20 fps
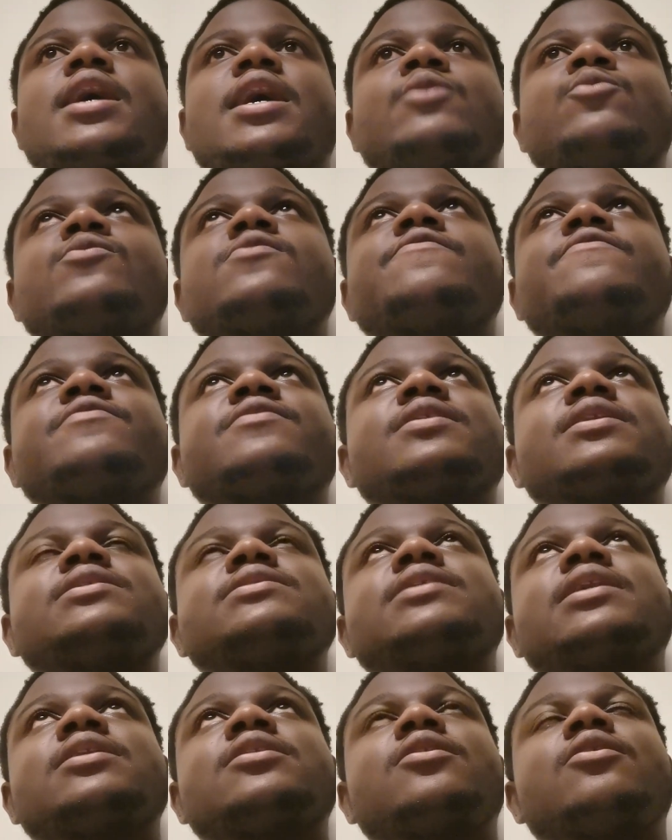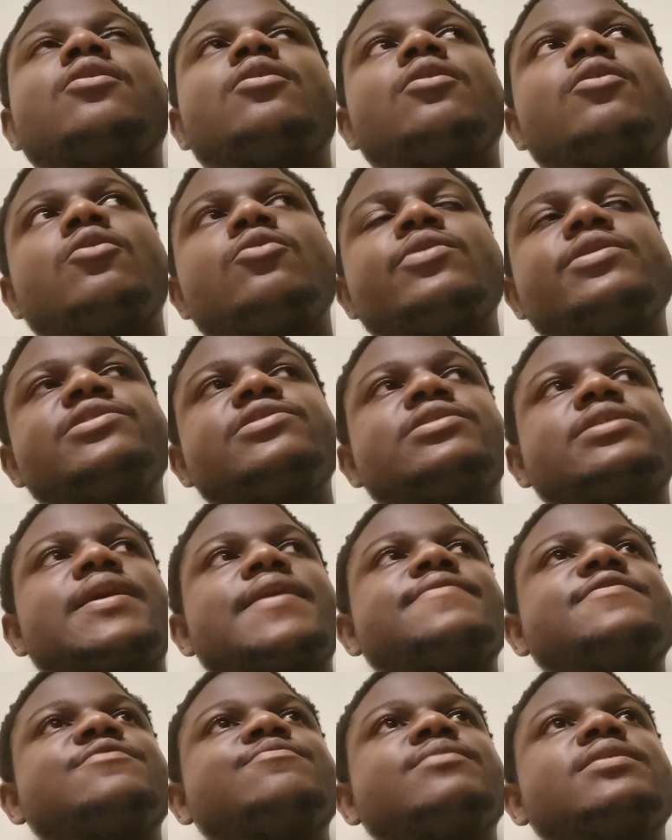And one of the things that always
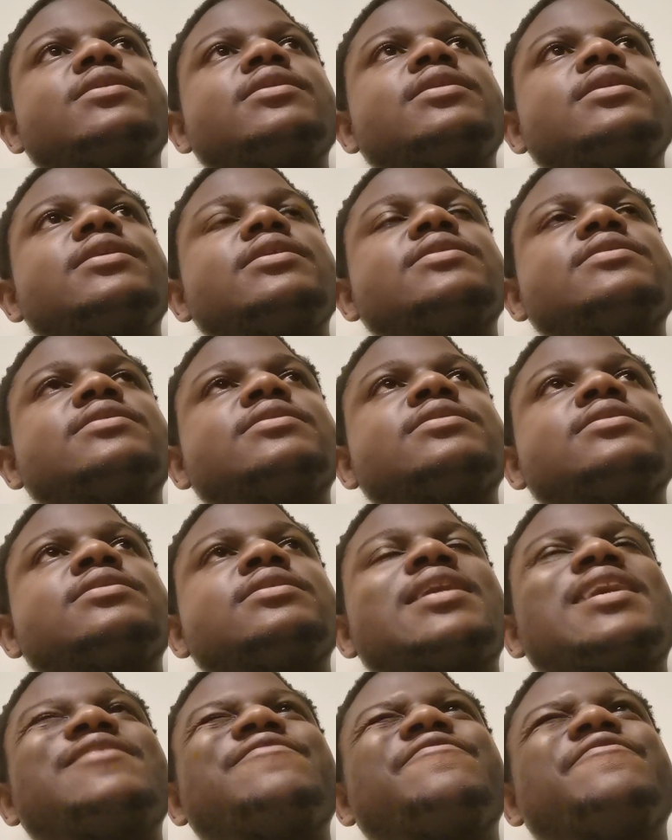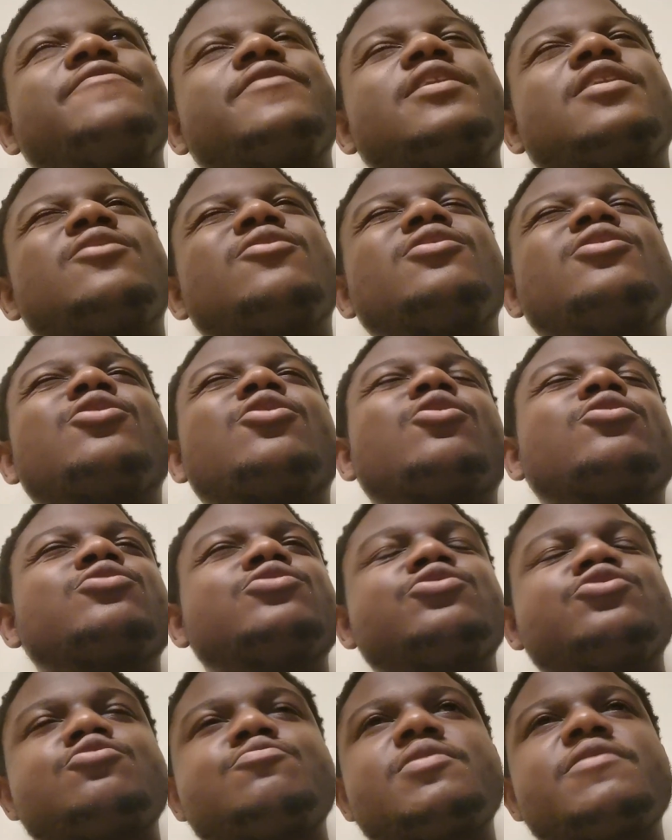drives me is that fear, not a
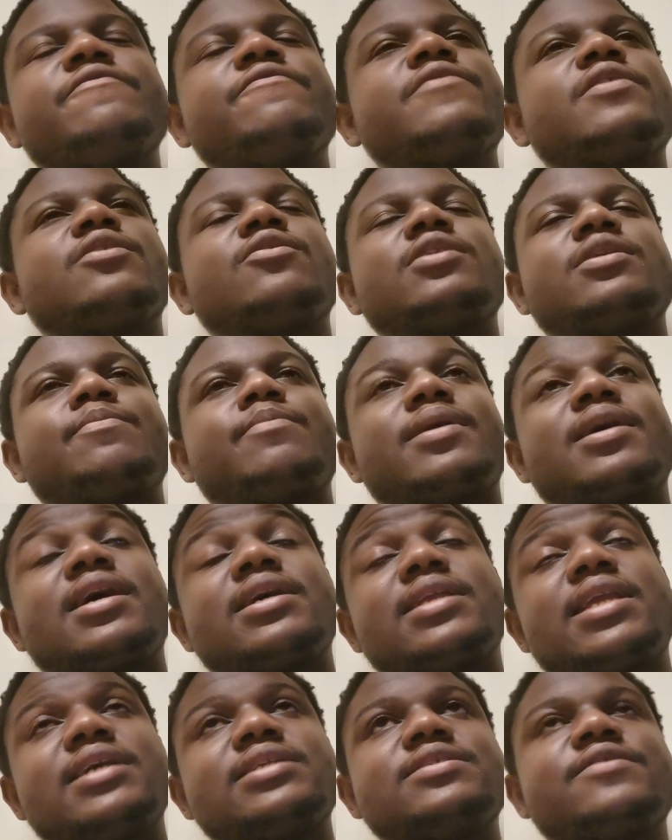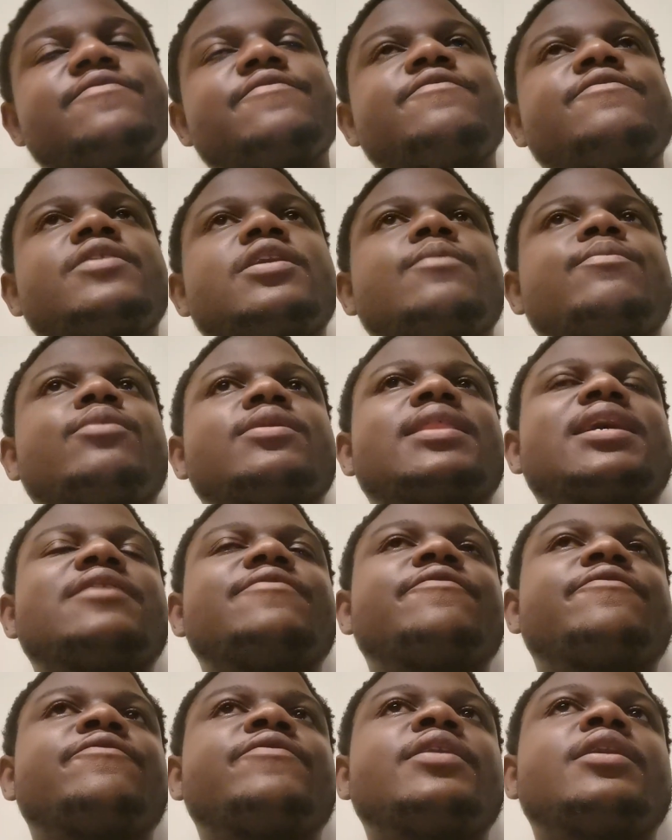consuming fear, not a paralyzing fear, but
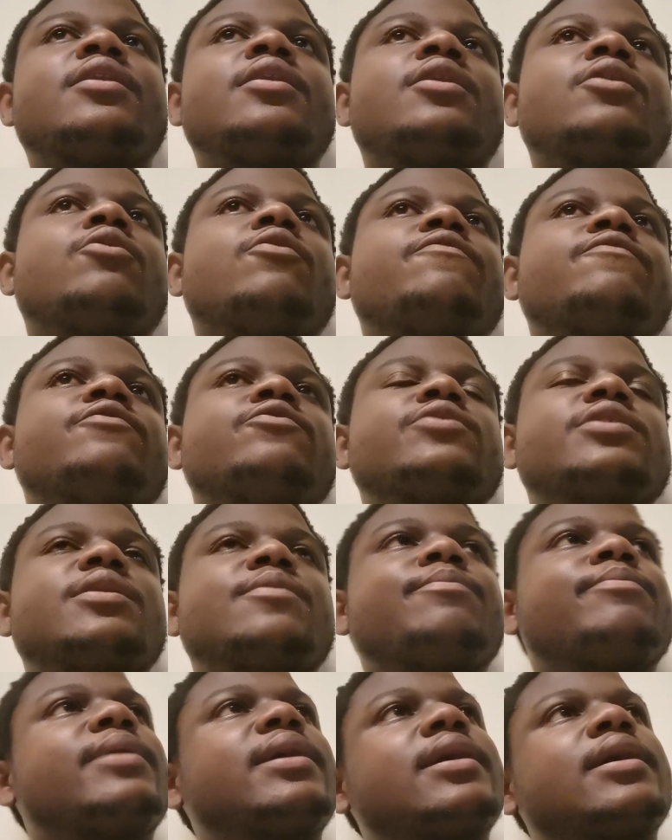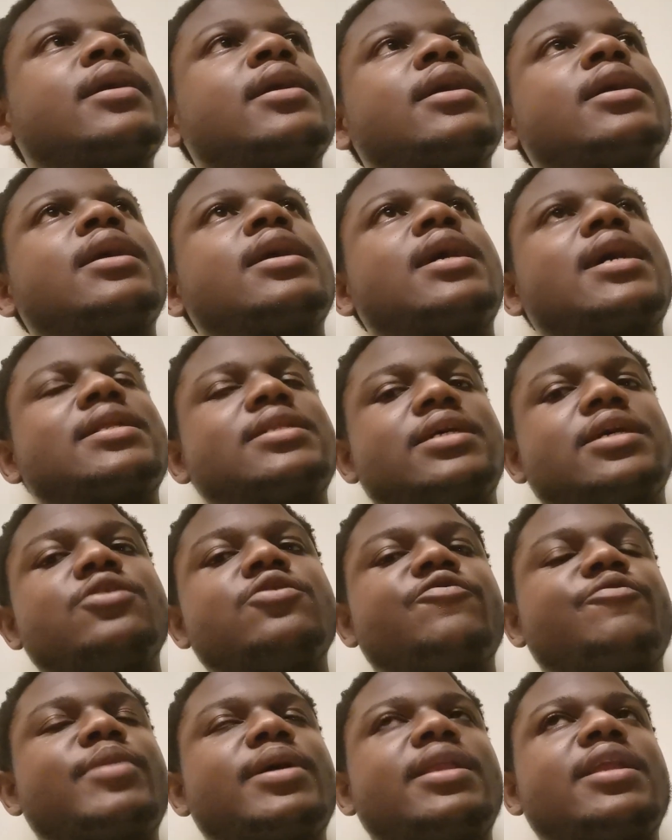that fear of looking back at the
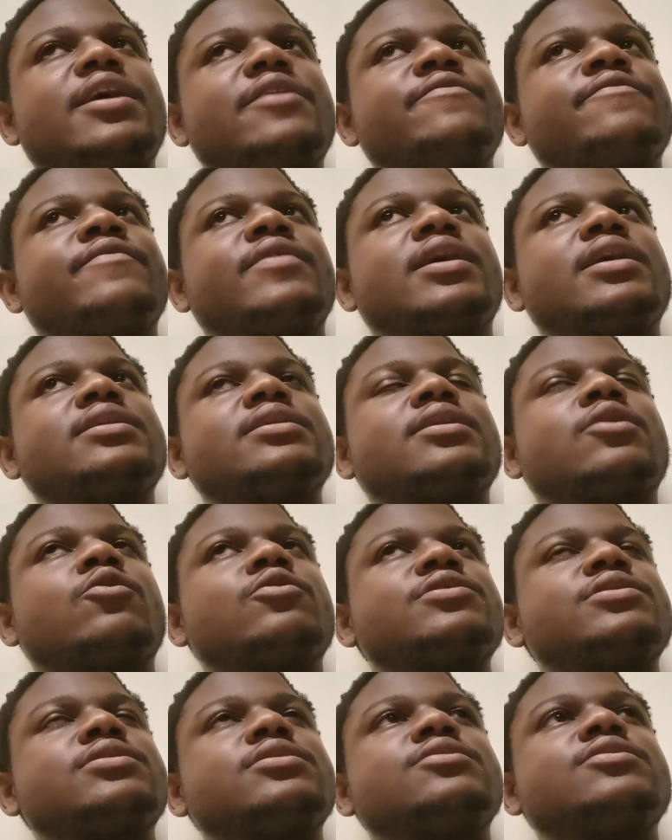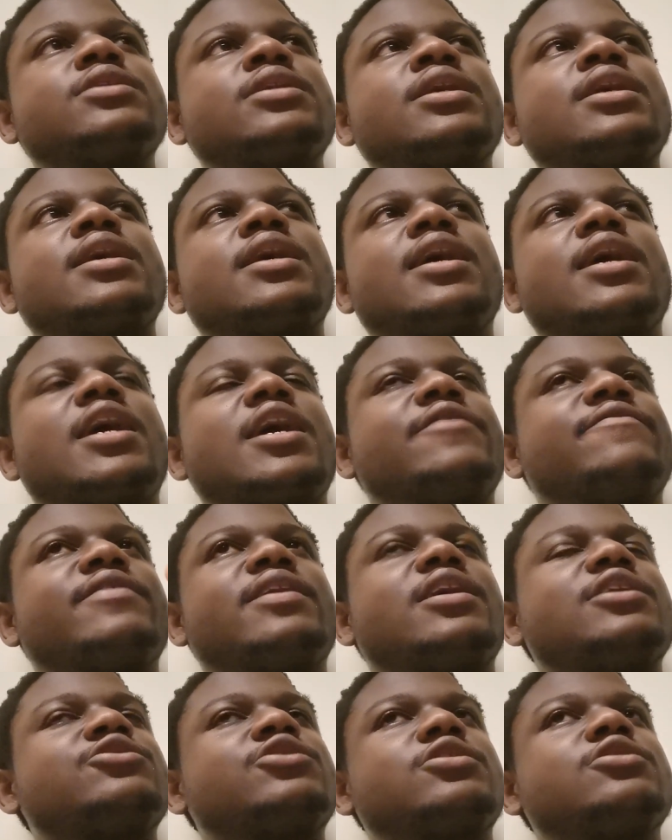end of my life and considering, have
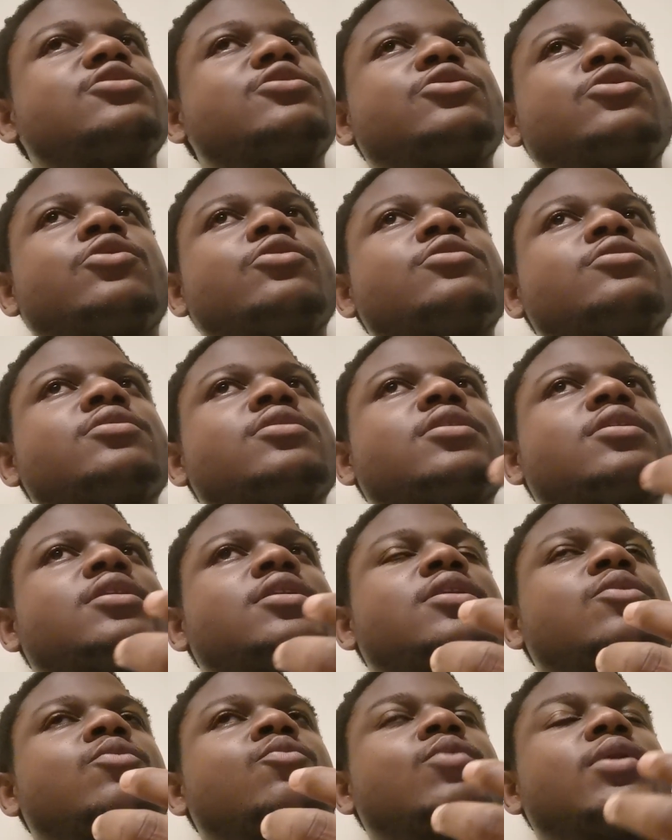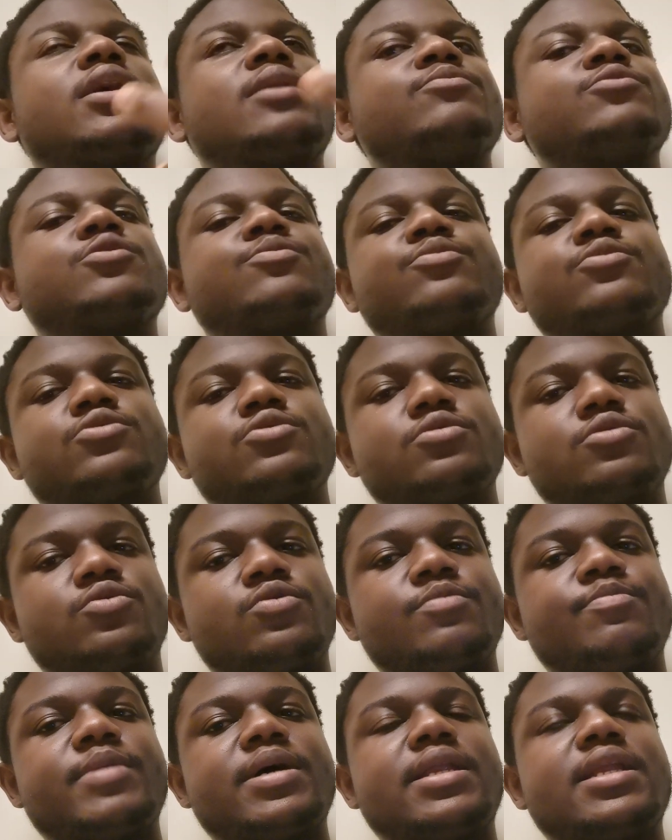I actually done what I'm supposed to
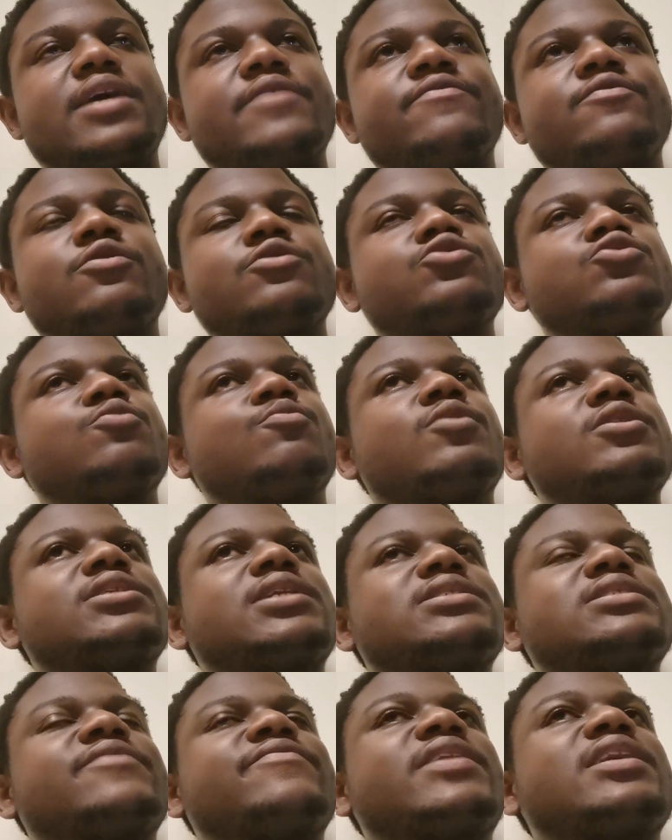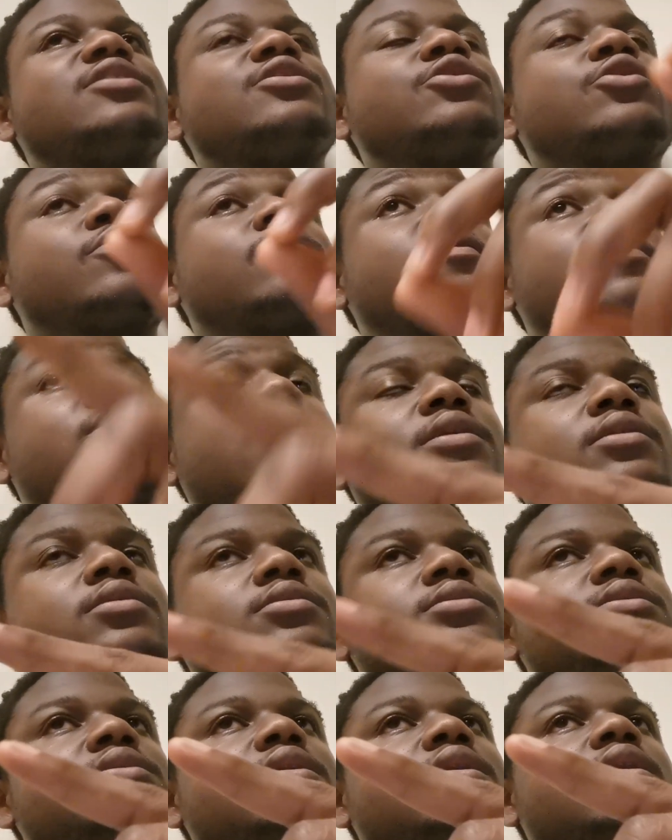do with my life? Not so much as have I done
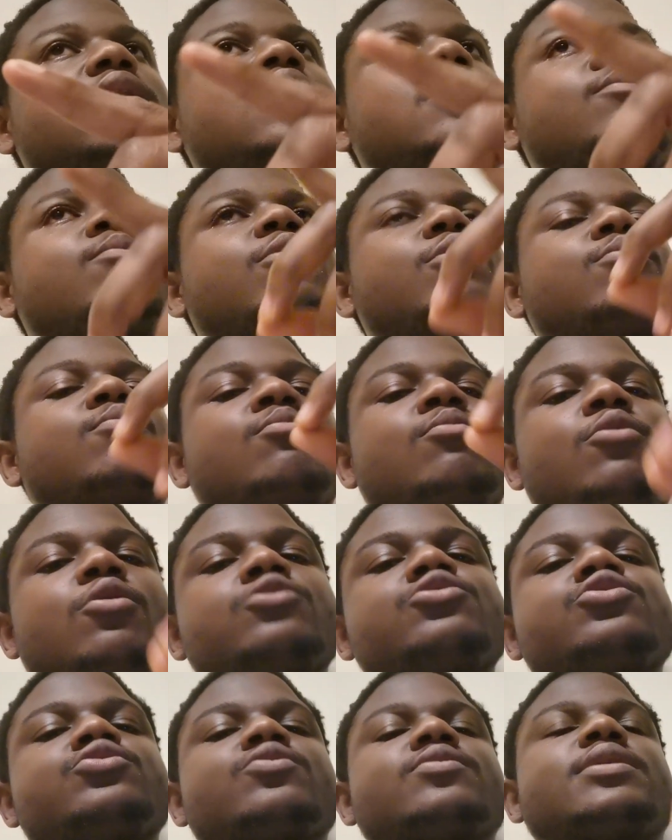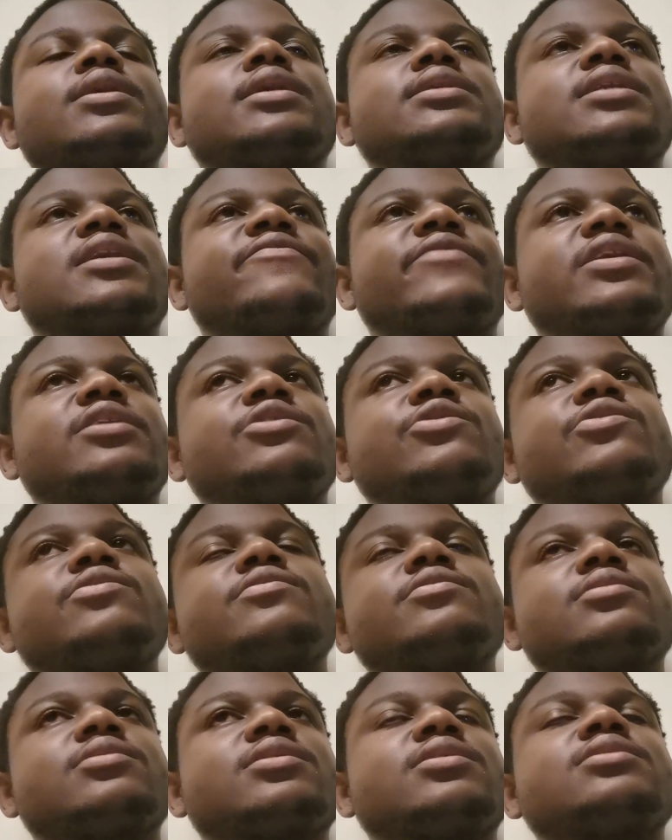things, but more so that have I
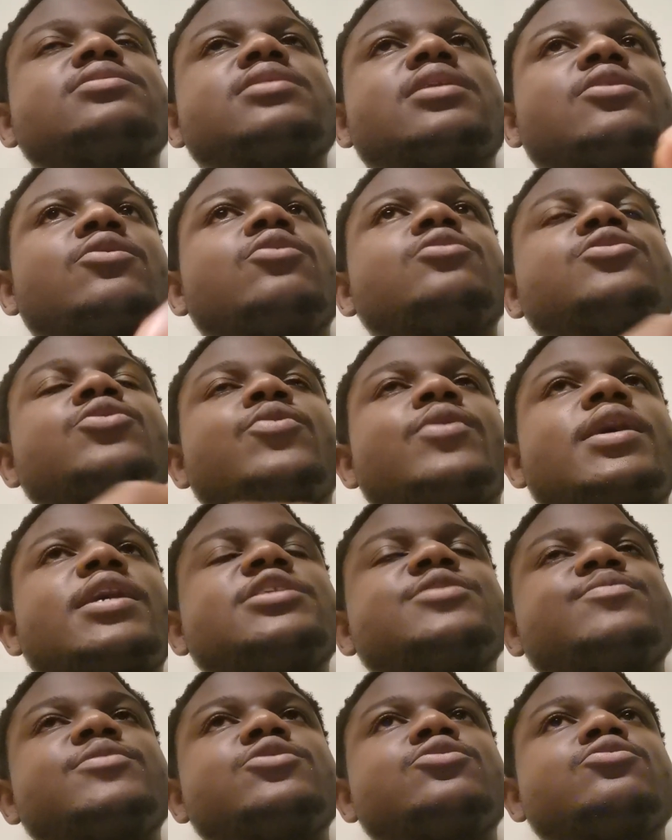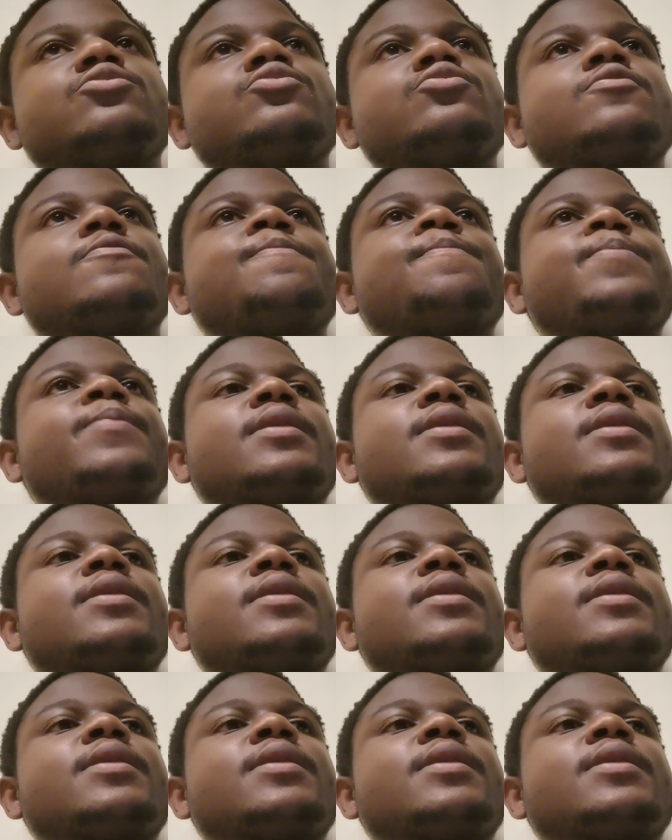done the things that God requires me to do.